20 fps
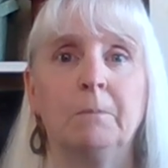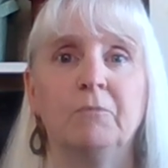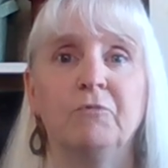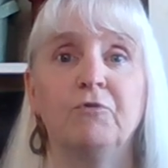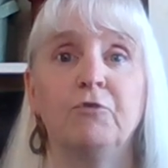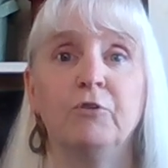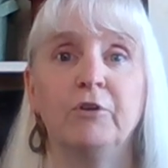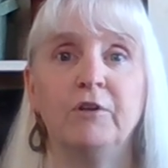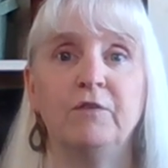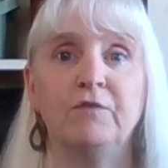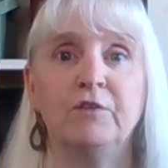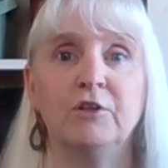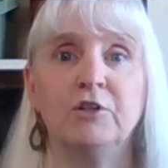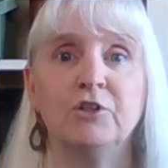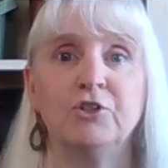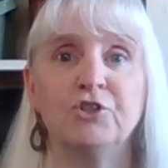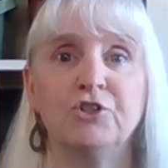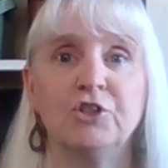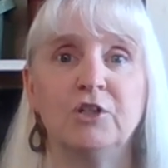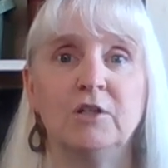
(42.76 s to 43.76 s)
fully
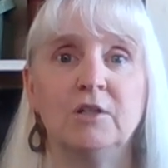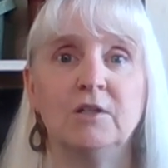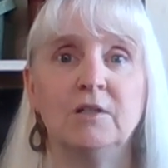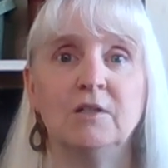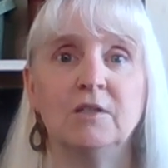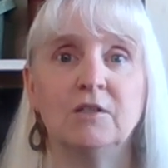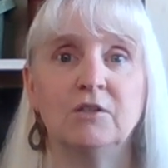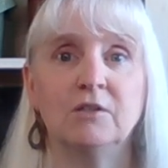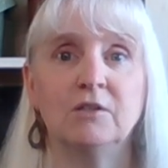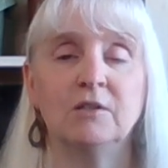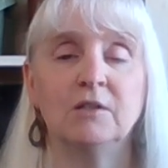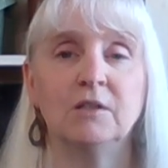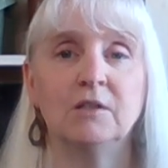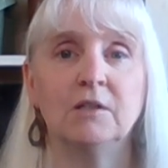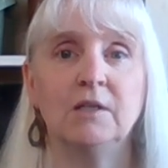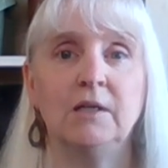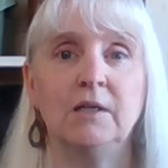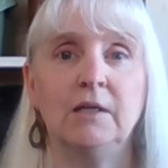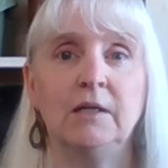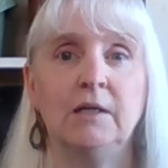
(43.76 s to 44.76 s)
finishes
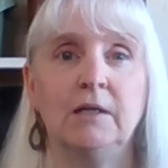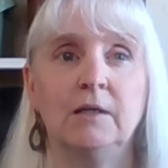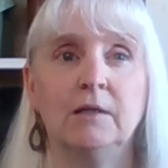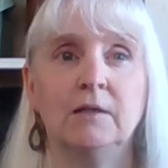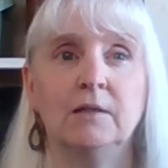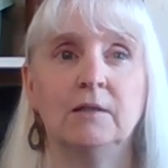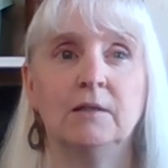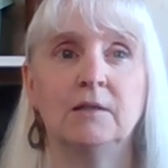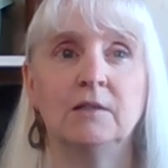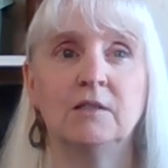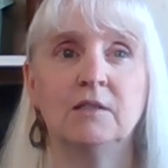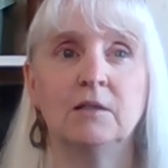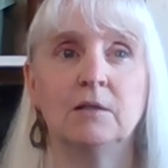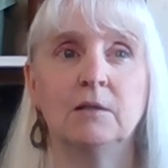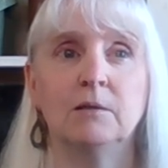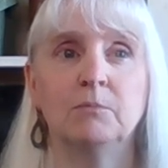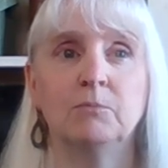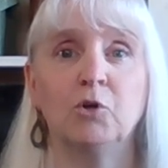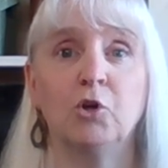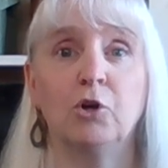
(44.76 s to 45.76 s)
and
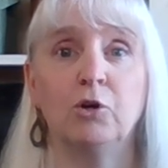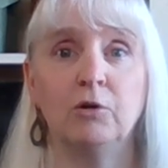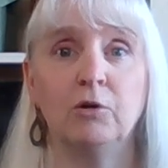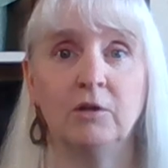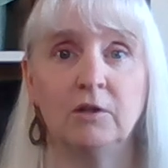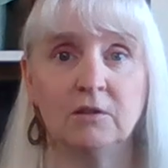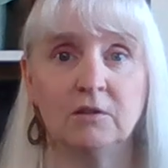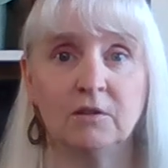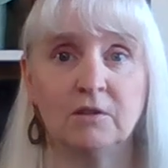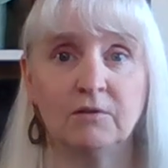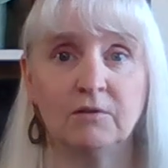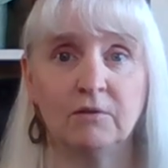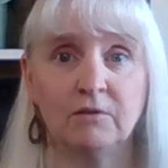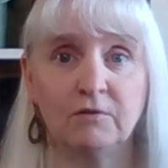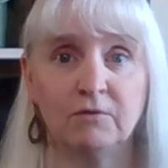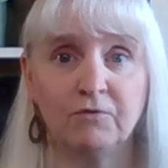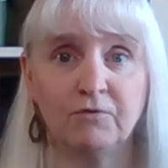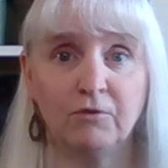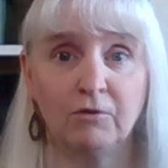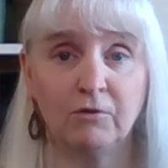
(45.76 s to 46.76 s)
some current
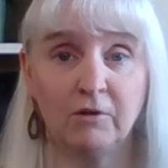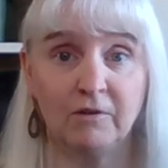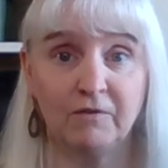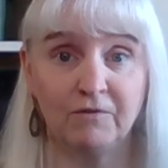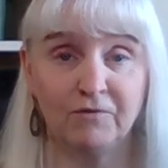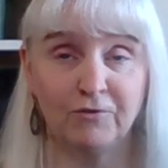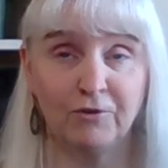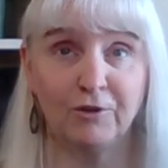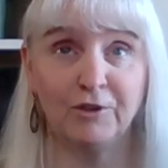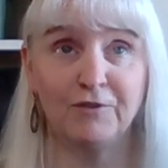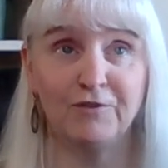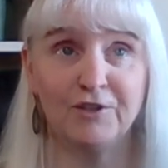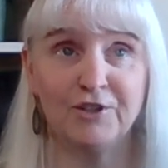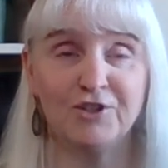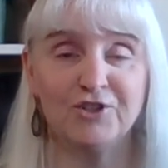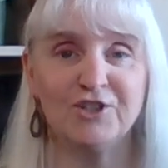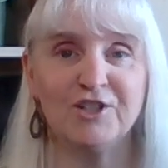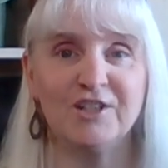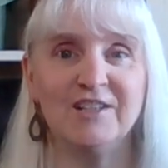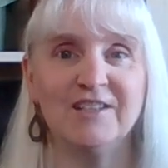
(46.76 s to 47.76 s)
fully
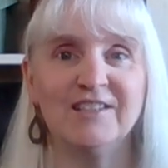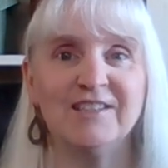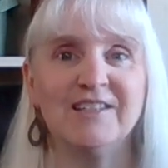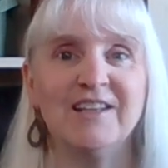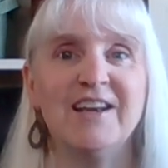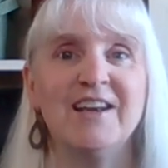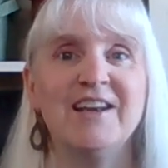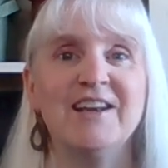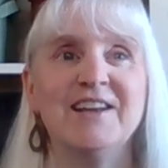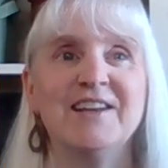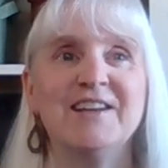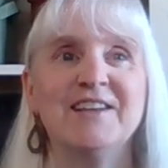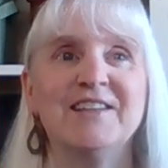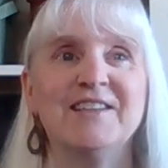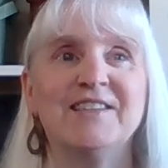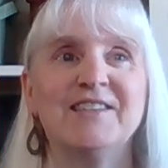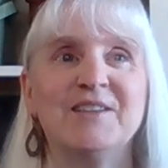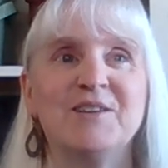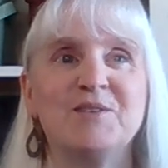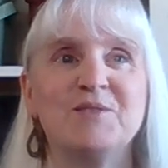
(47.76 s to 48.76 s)
finishes,
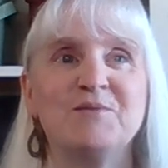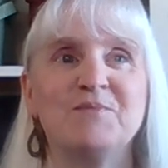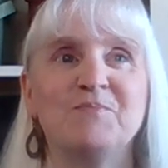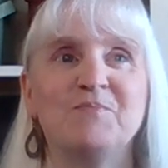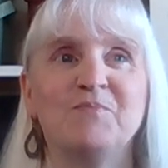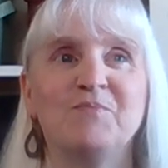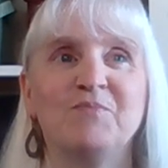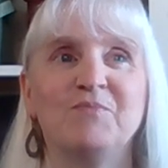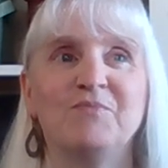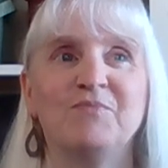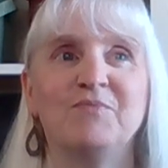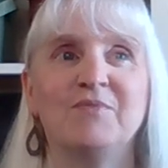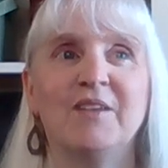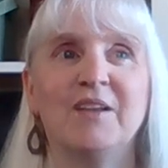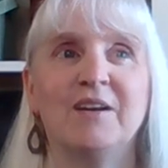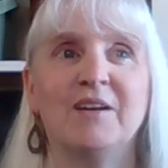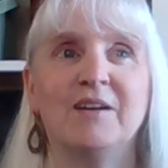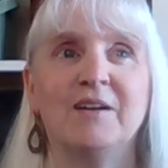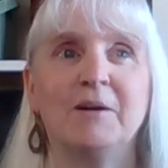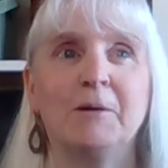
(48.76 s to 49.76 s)
some
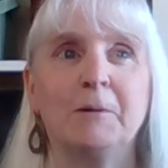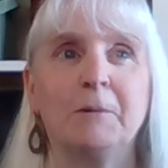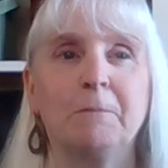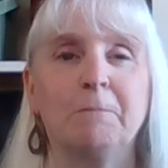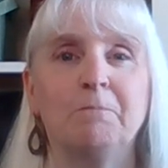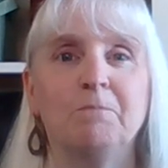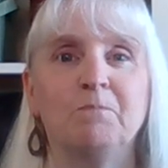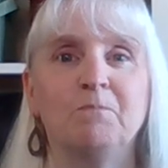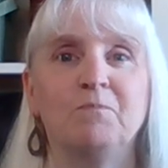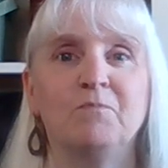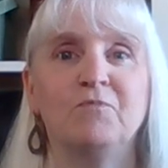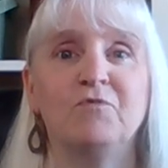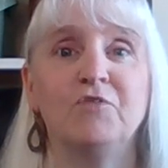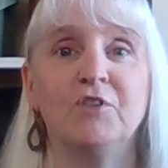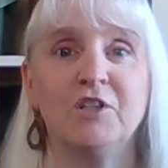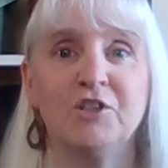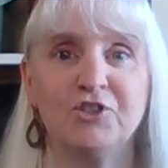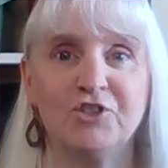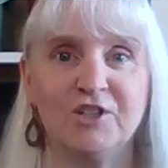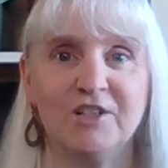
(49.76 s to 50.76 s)

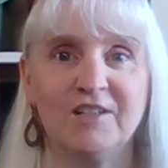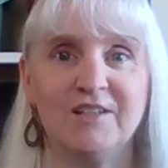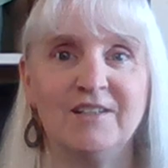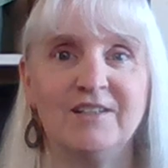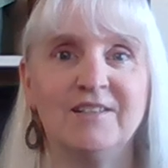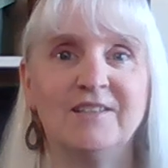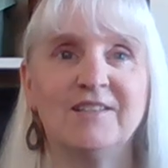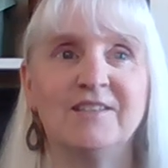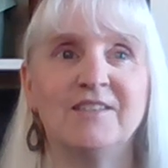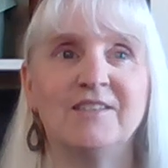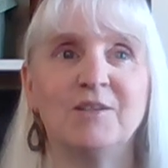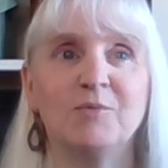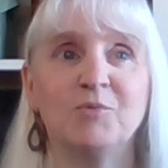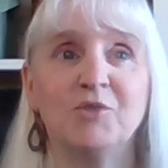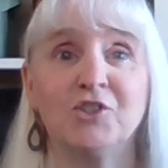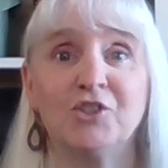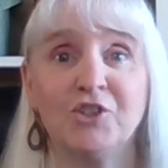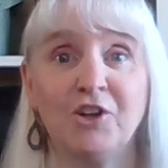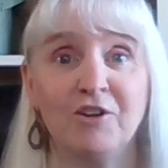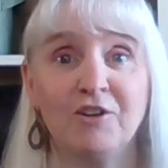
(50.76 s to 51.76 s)
finishes, some
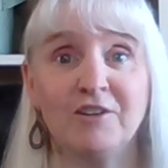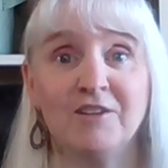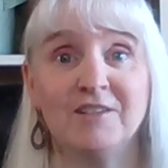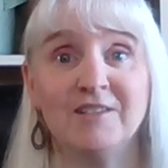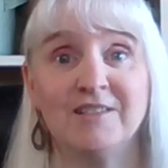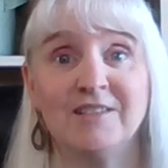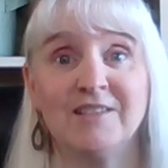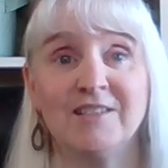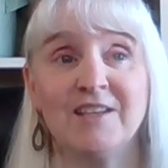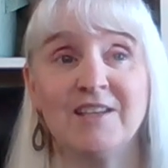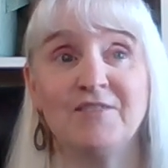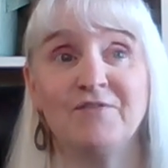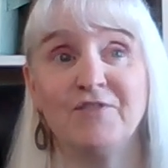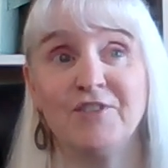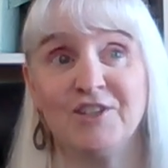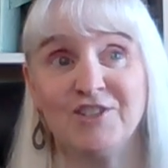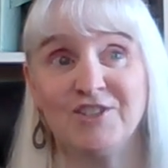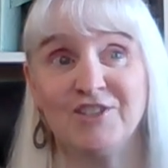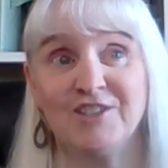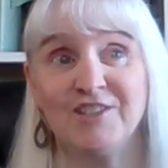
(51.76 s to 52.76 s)
starts and
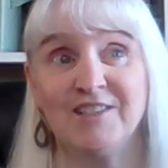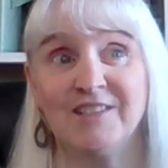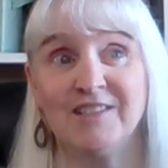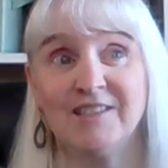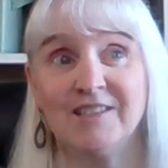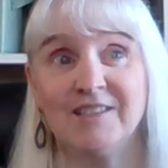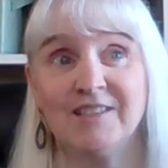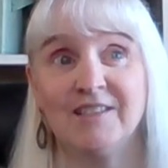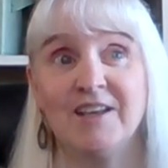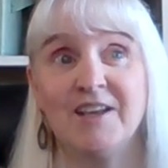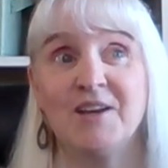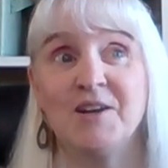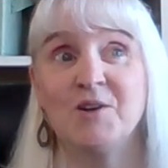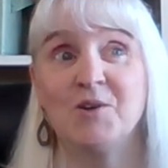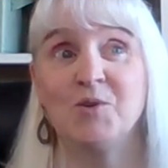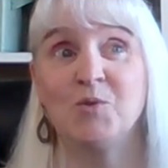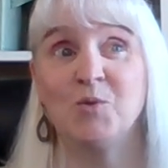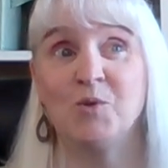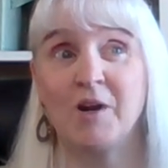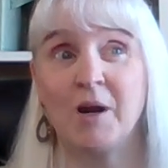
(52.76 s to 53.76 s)
finishes,
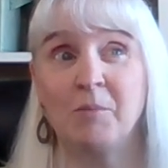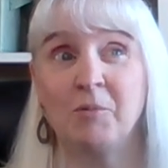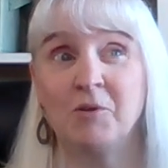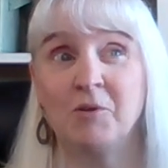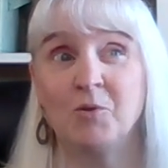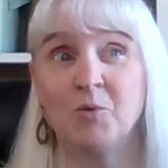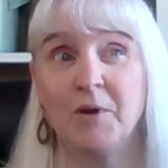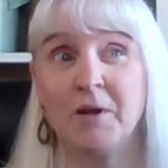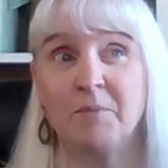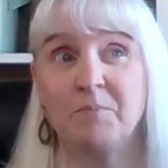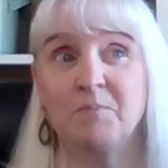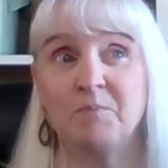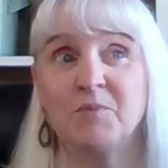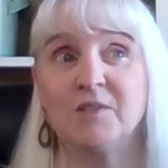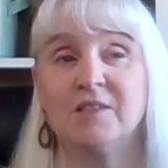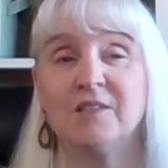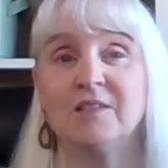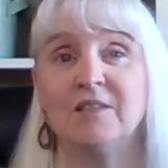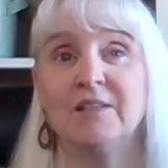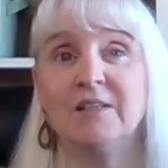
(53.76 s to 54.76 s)
couple of
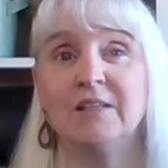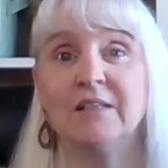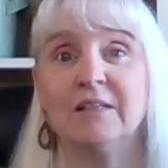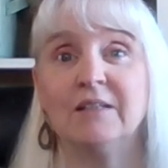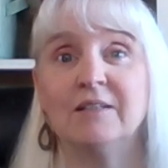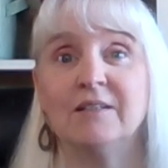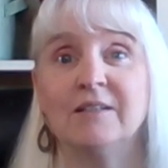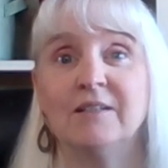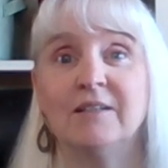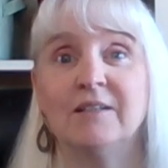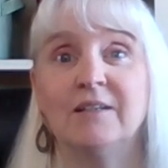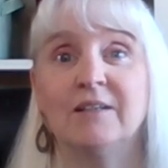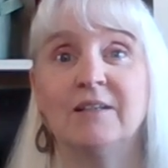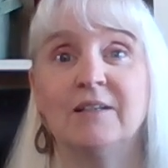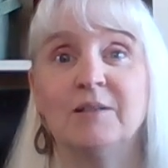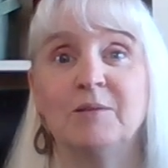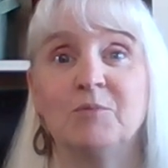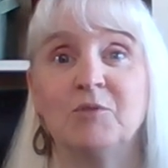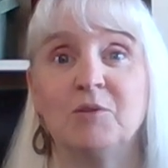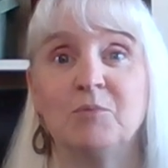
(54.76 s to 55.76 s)
whips,
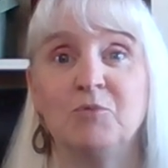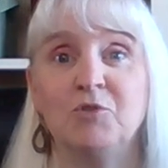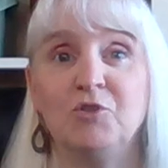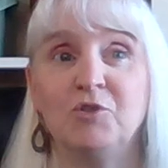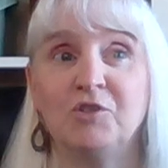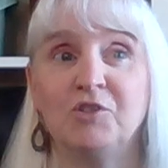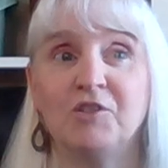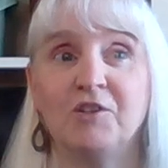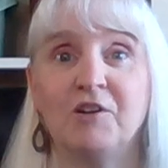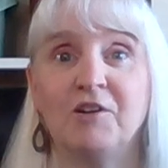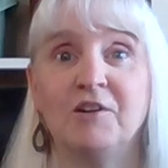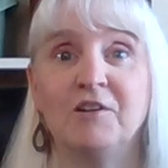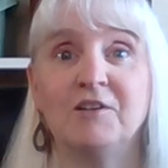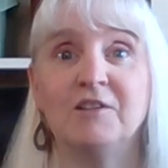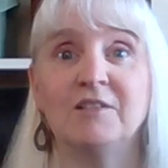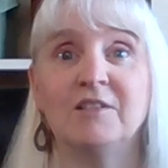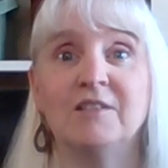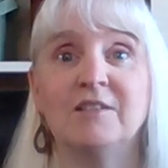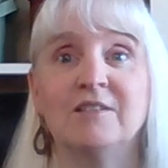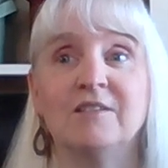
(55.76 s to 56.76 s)
some new
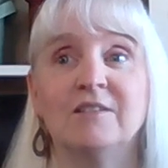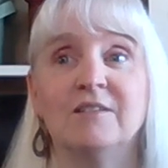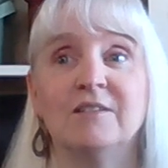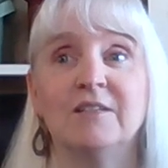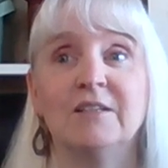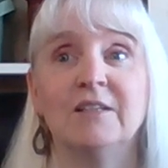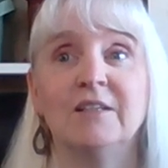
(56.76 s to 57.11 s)
starts,